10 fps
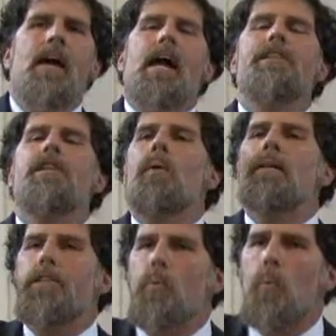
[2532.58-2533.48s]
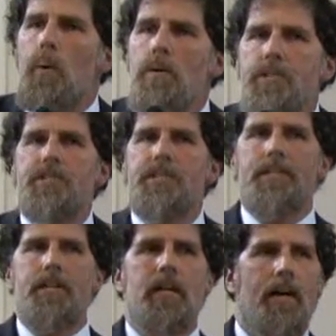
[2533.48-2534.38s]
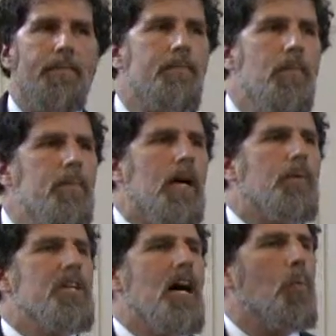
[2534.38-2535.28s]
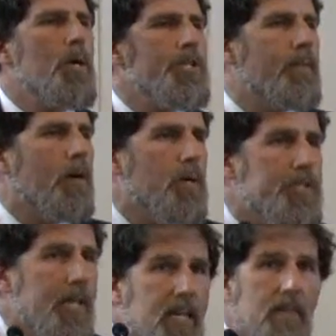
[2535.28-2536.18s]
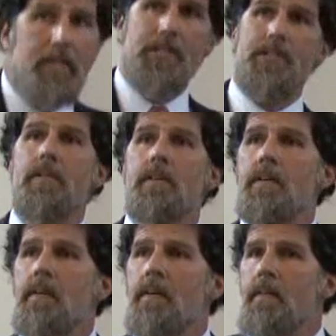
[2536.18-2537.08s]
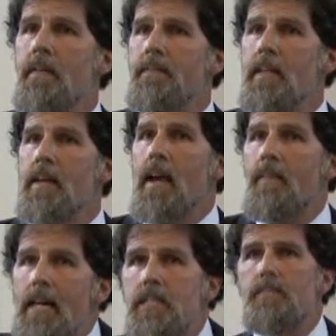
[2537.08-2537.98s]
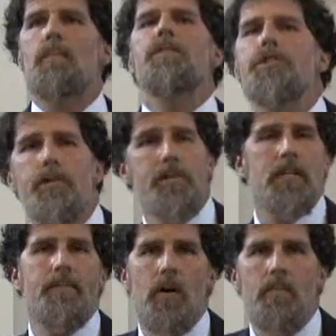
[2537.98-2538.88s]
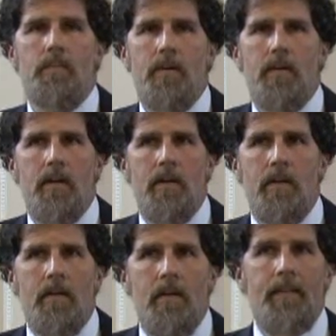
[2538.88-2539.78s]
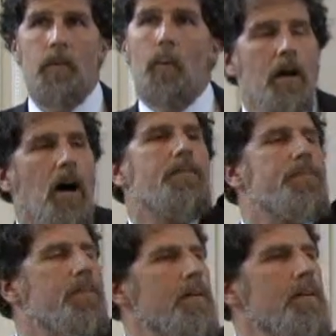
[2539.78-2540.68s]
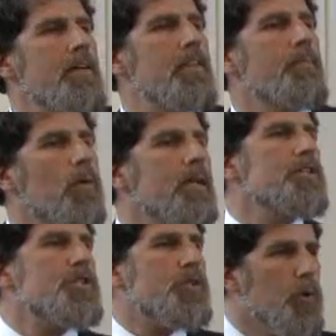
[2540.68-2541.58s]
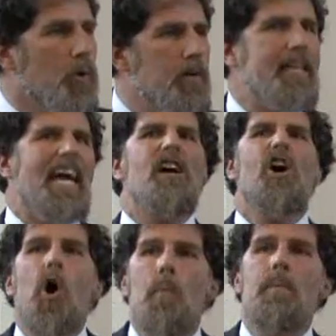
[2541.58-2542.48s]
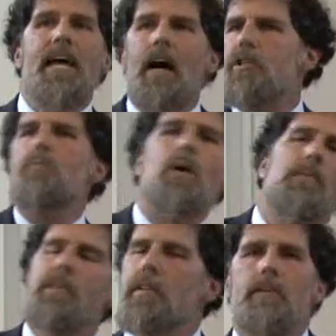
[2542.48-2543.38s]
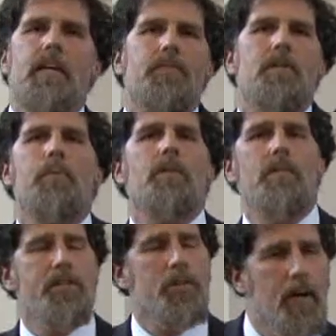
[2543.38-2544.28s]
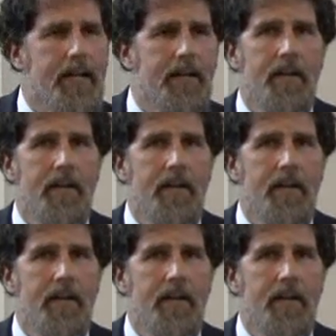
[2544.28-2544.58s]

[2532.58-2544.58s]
And knowing that the worst is yet to come, the moment I would not wish on my worst enemies. And that's the moment the children come home. They went off in the morning to school, and they had a home, and now there's rubble, and they're looking for a book or a toy.